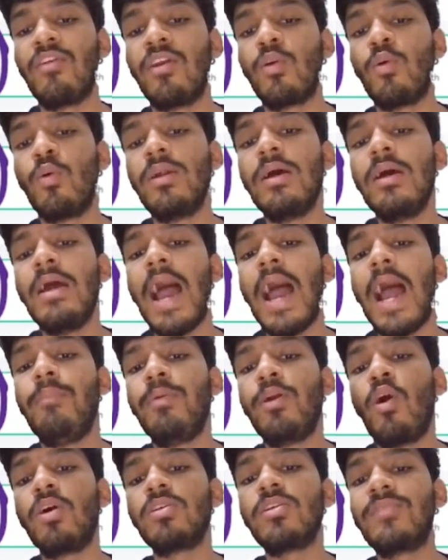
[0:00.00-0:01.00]
referral code.
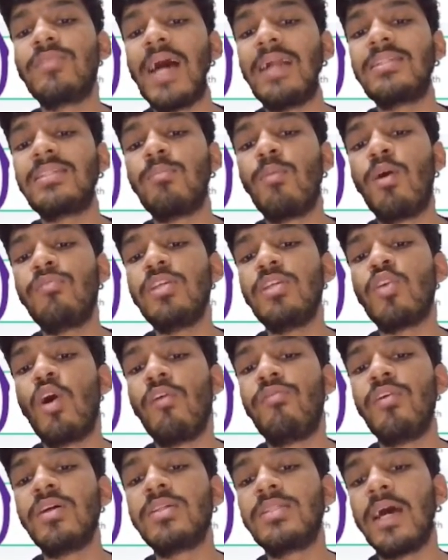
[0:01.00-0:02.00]
And because of that, some of these
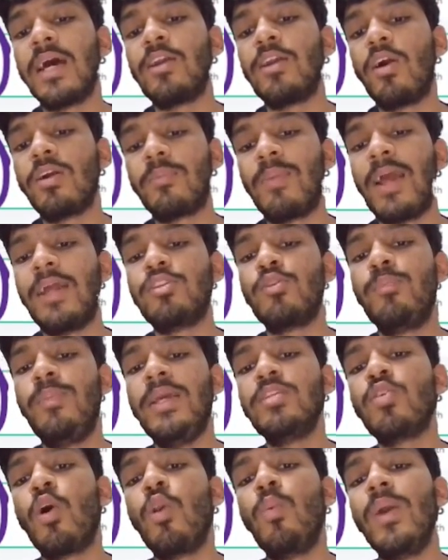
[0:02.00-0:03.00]
offers, they are not applied. So
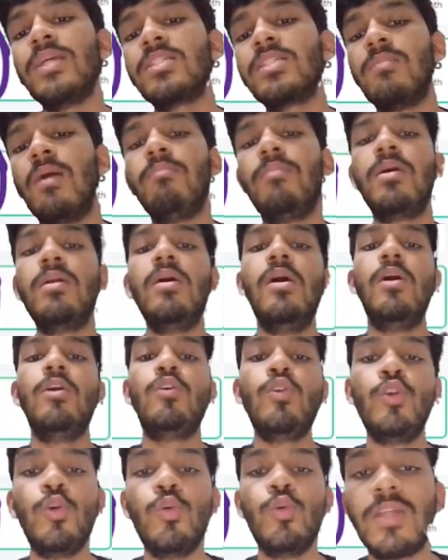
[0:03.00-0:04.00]
please always remember
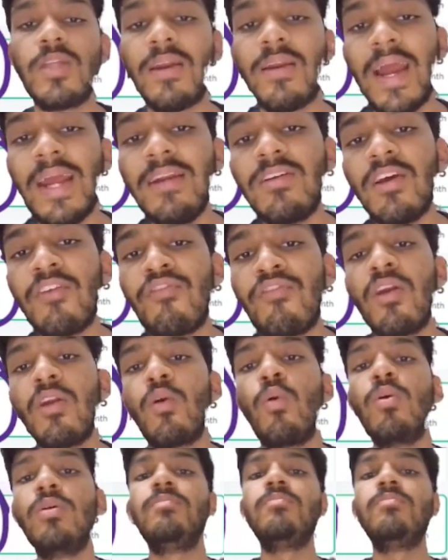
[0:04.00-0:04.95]
to use the right referral